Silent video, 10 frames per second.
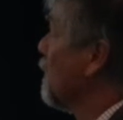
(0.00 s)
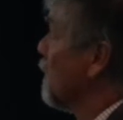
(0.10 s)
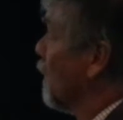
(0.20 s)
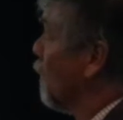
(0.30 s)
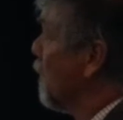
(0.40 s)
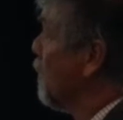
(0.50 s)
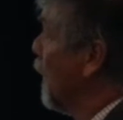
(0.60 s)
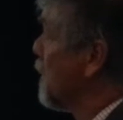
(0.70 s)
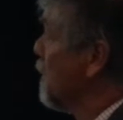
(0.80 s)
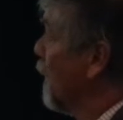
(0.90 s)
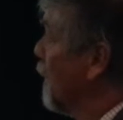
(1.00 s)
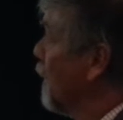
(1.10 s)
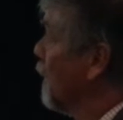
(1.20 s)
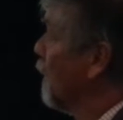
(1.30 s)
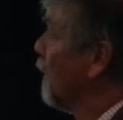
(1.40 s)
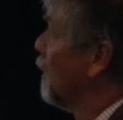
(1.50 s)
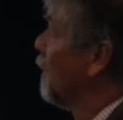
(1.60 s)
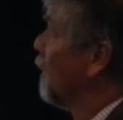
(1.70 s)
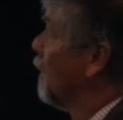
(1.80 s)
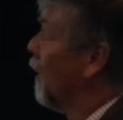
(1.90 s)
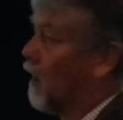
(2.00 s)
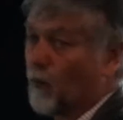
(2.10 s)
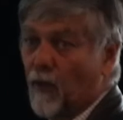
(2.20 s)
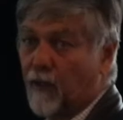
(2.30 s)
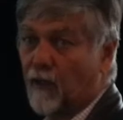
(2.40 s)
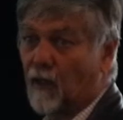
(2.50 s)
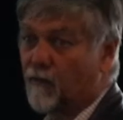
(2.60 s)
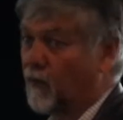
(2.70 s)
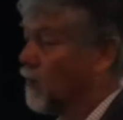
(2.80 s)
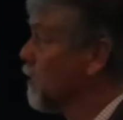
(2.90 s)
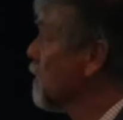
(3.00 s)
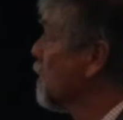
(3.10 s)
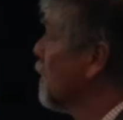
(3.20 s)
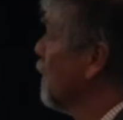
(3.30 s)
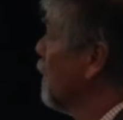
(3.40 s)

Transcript: So quadrimarginata, umbraculate-formis,